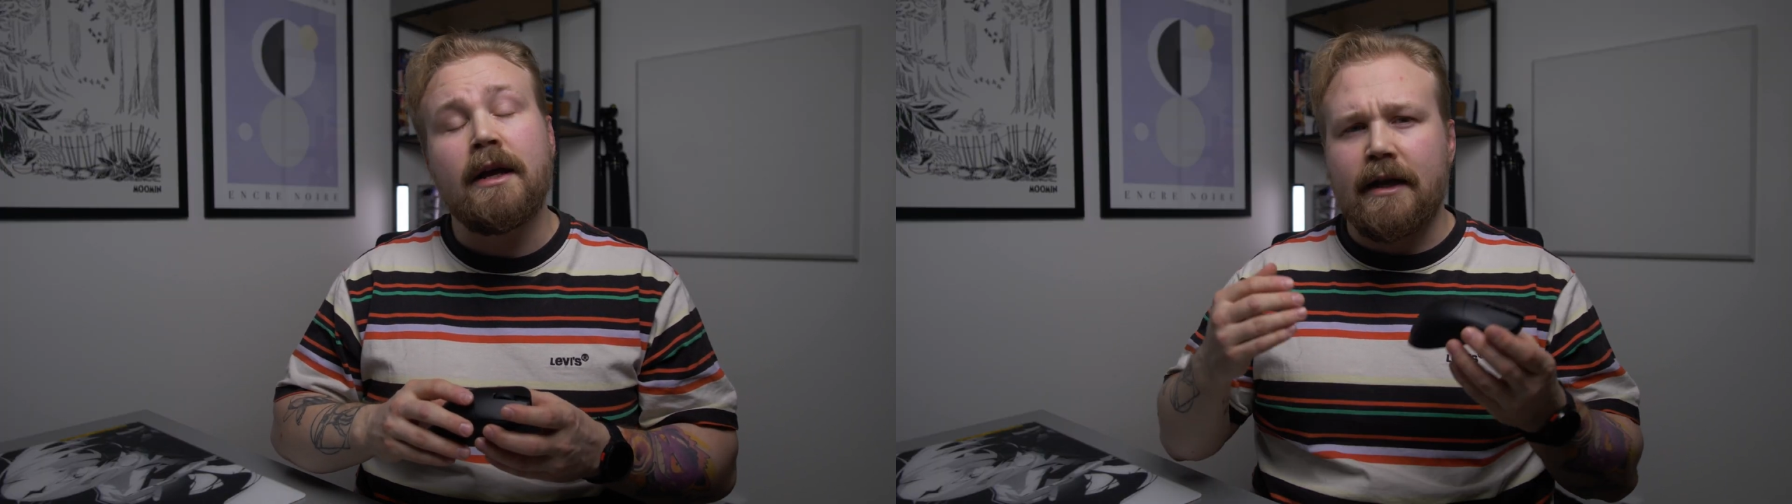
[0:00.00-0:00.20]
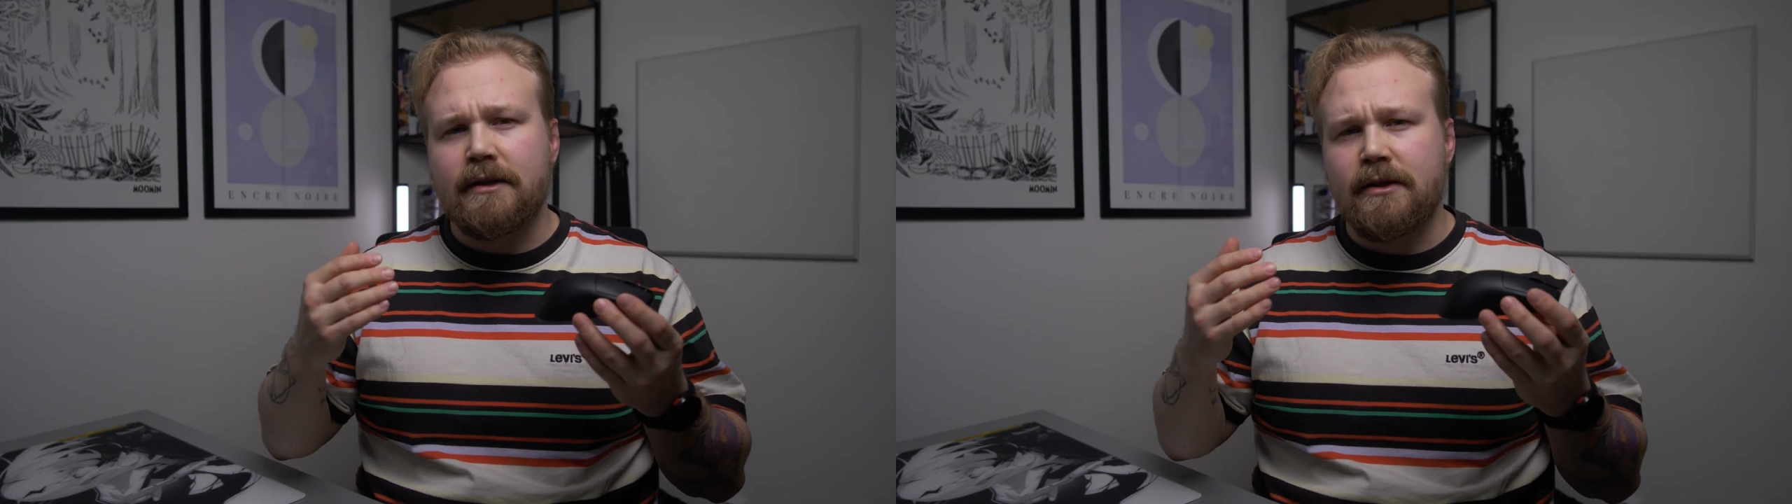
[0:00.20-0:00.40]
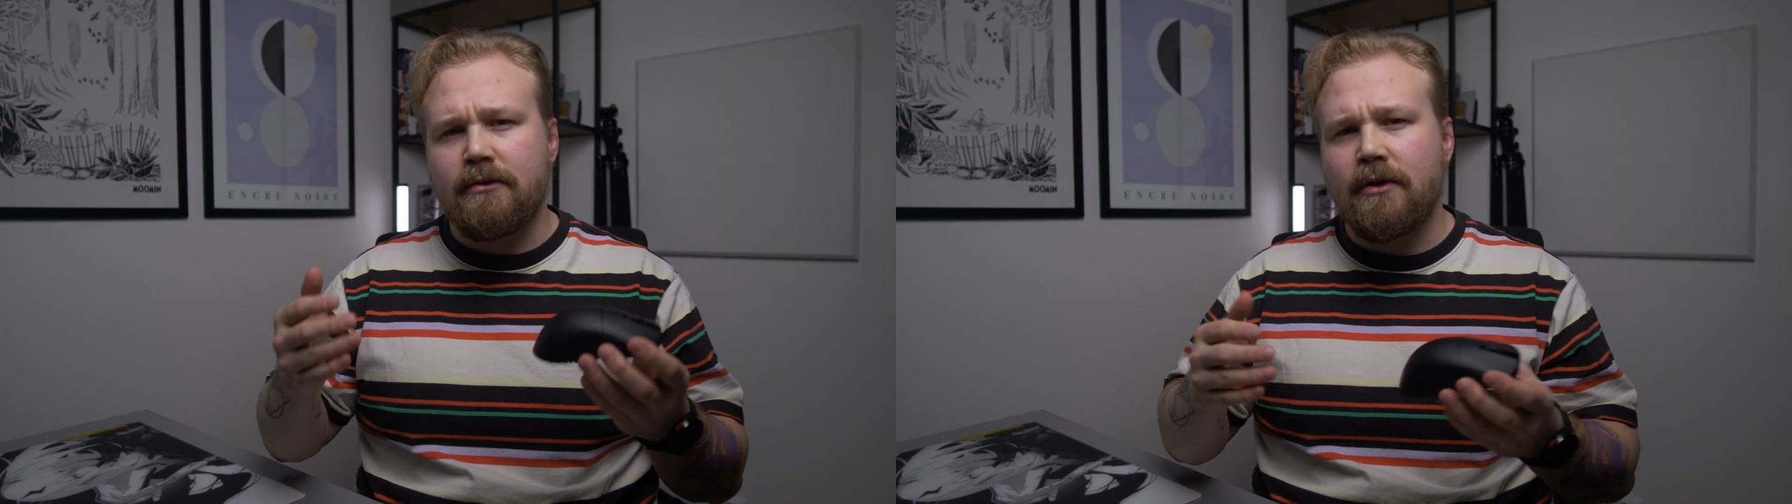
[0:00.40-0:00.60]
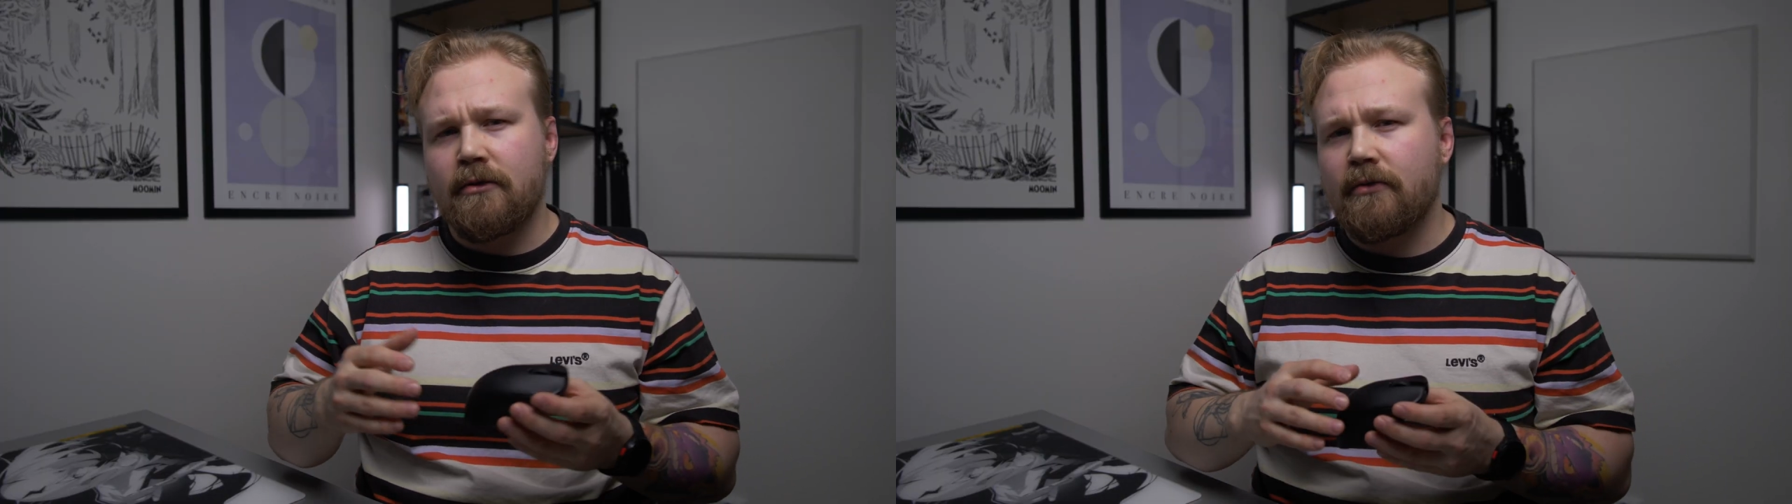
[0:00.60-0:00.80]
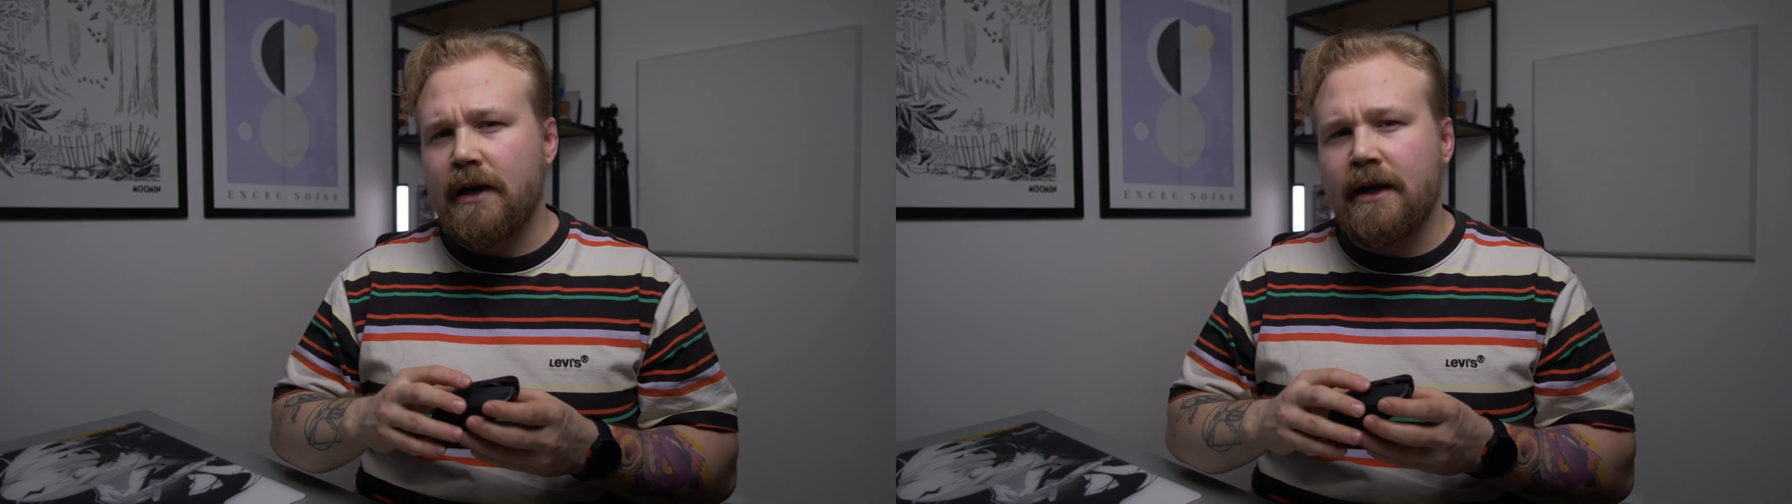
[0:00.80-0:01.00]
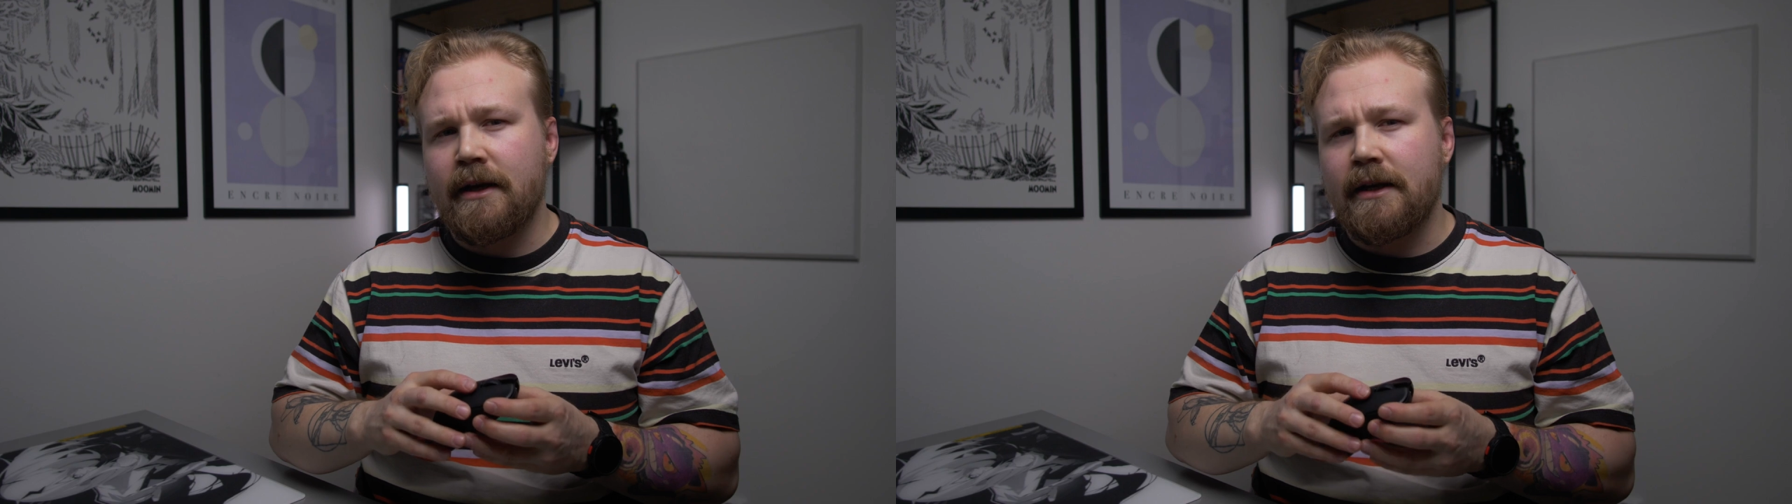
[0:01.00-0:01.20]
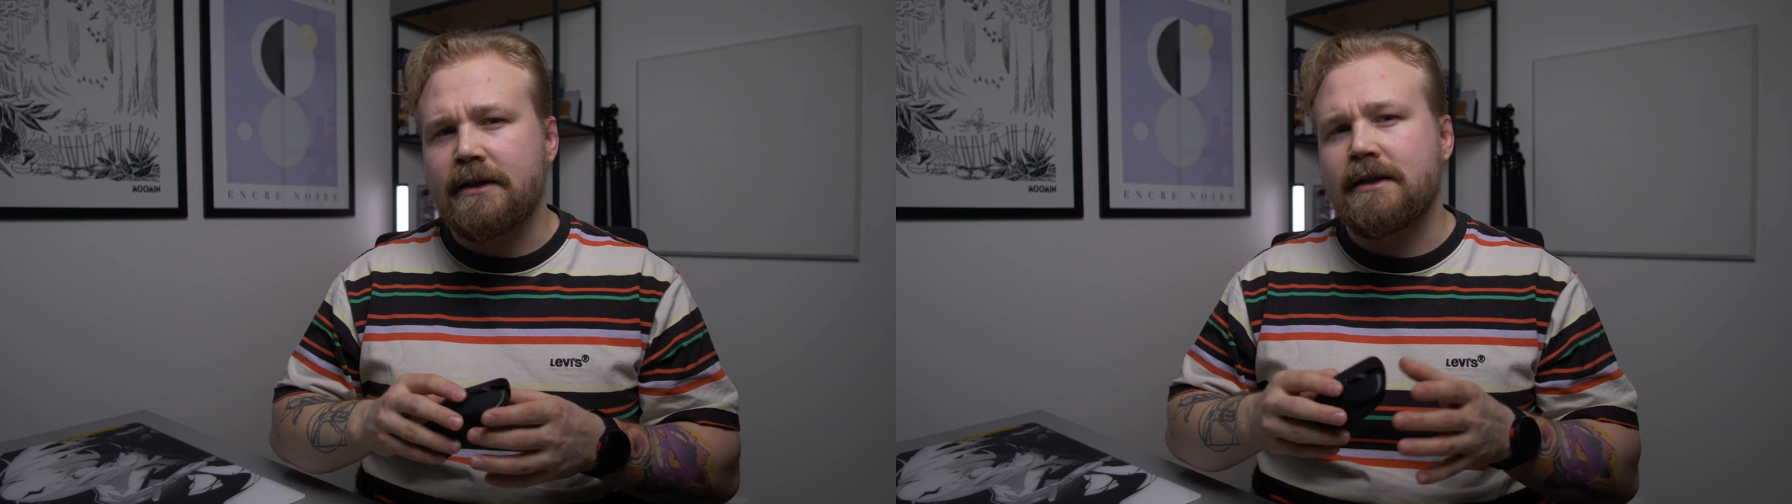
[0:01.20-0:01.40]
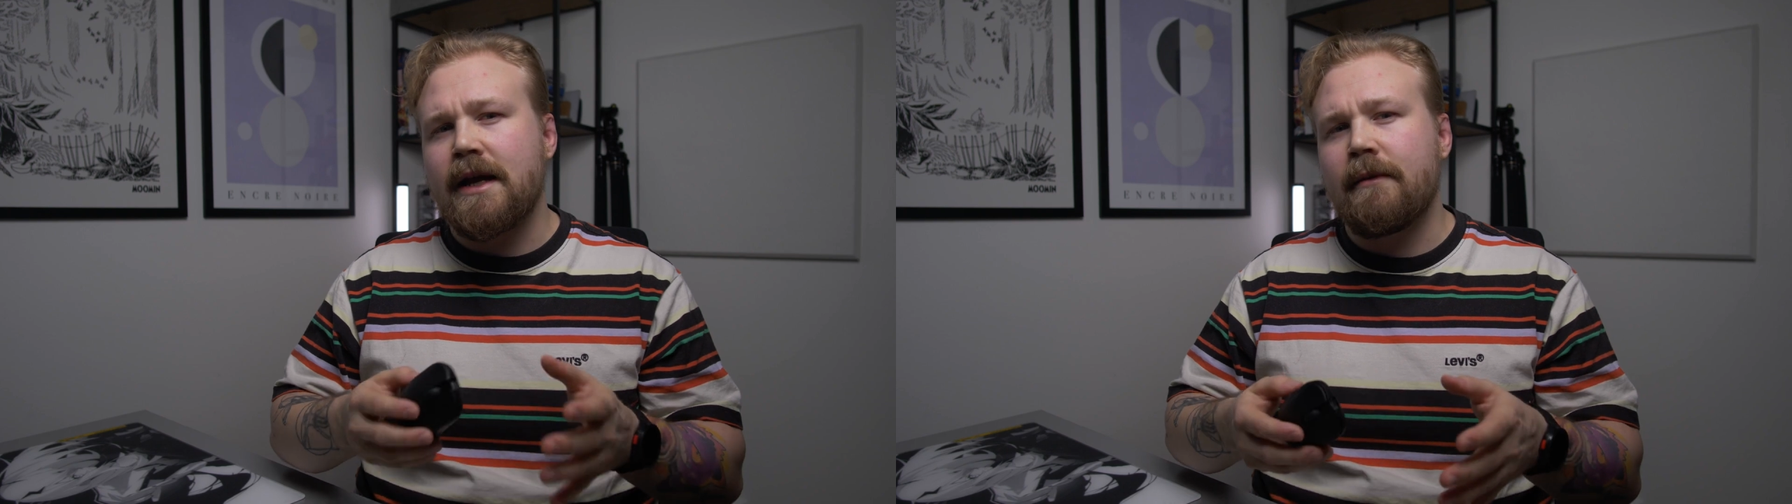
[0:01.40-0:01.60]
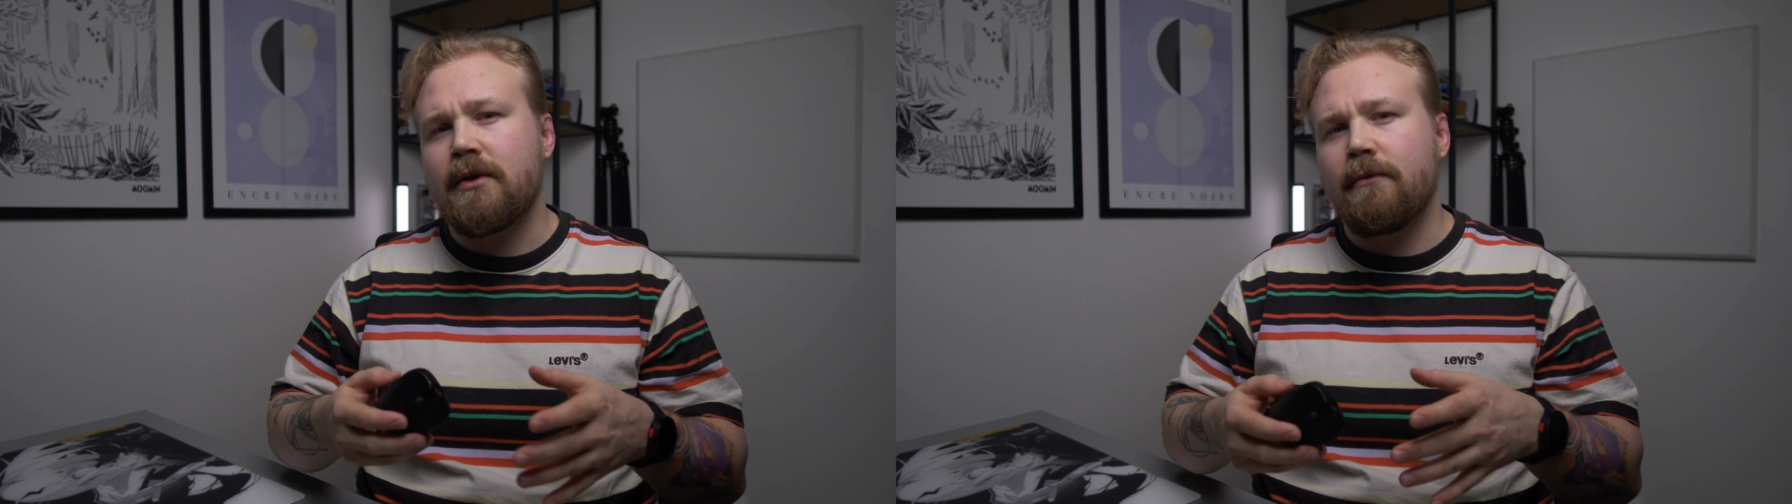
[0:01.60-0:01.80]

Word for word: and you don't really need the tape